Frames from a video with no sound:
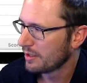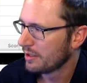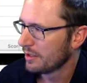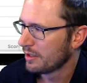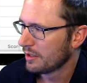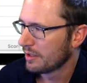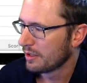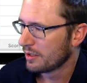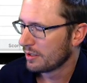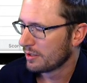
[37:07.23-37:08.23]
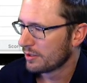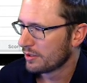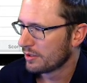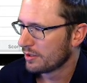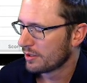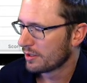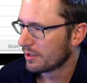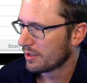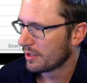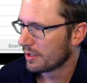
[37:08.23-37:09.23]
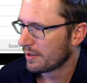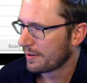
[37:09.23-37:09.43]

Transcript: [no speech]